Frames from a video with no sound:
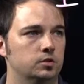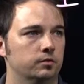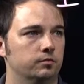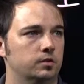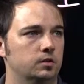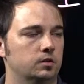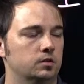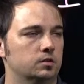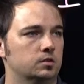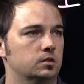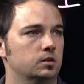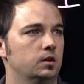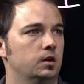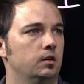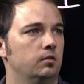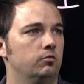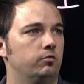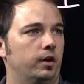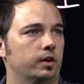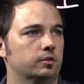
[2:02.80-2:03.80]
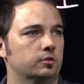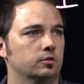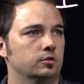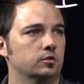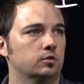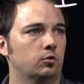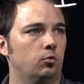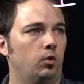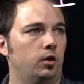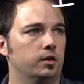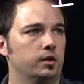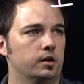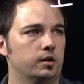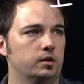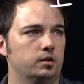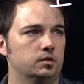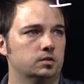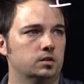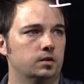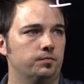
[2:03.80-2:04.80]
of these vector
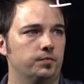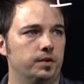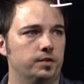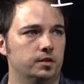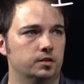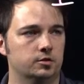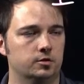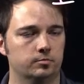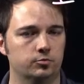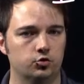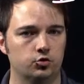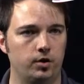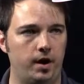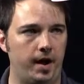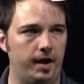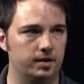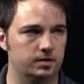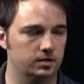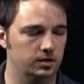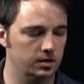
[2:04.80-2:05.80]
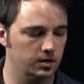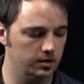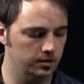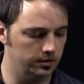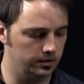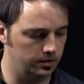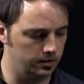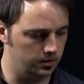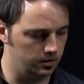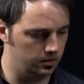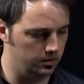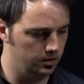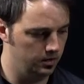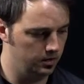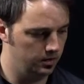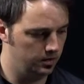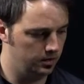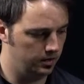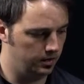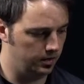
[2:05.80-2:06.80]
quantities and then subtract the
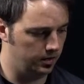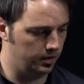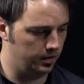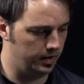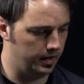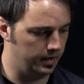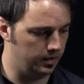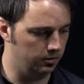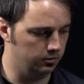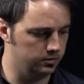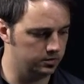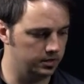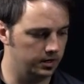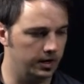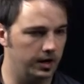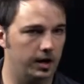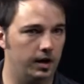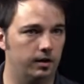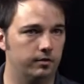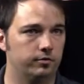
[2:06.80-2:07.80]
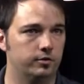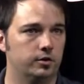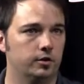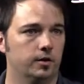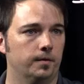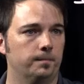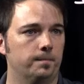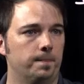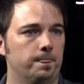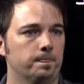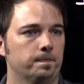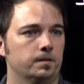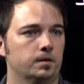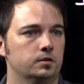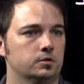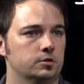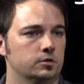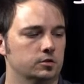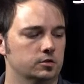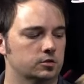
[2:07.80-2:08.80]
angles that I have here.
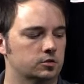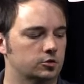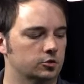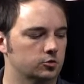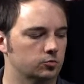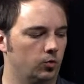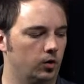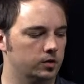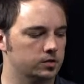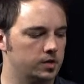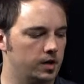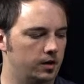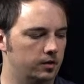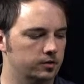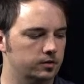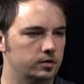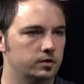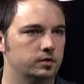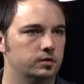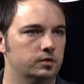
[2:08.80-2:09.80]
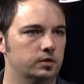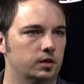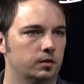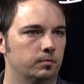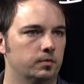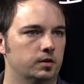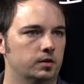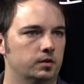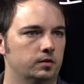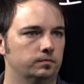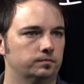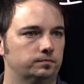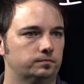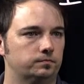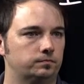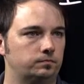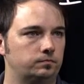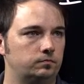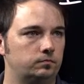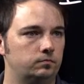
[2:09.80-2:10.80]
So this just works out to give me
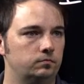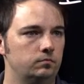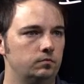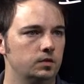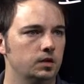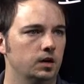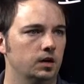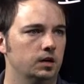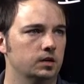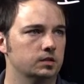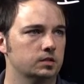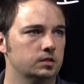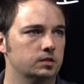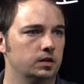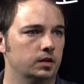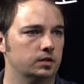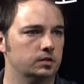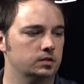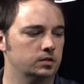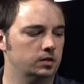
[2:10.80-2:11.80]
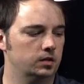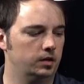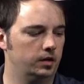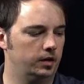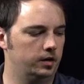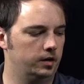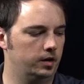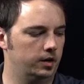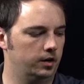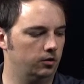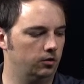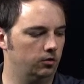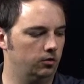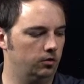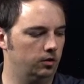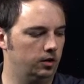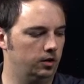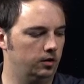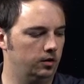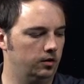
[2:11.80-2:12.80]
6 at an
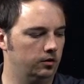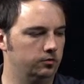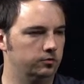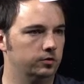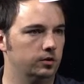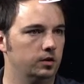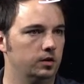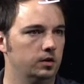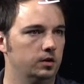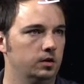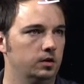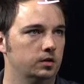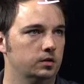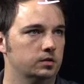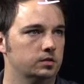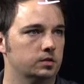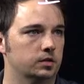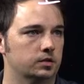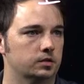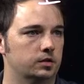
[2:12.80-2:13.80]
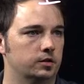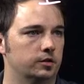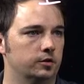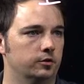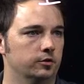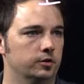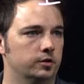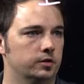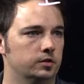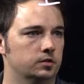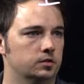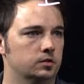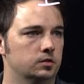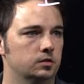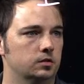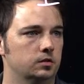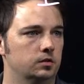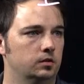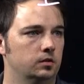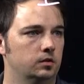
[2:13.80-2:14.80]
angle of 60 degrees,
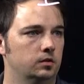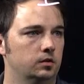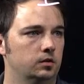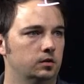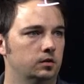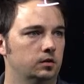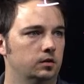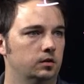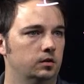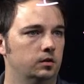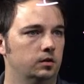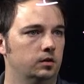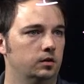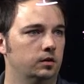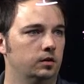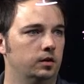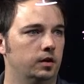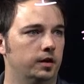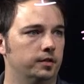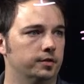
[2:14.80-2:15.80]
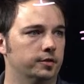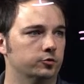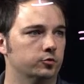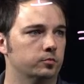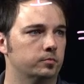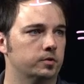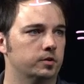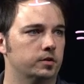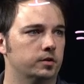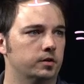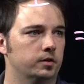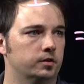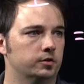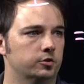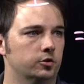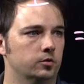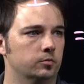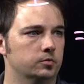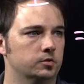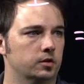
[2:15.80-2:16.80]
and this would be in
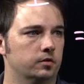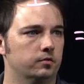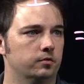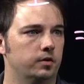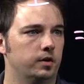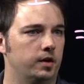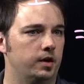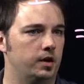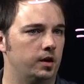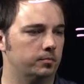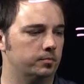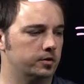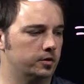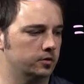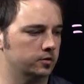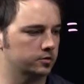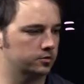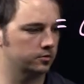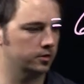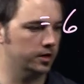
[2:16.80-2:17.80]
terms of amperes,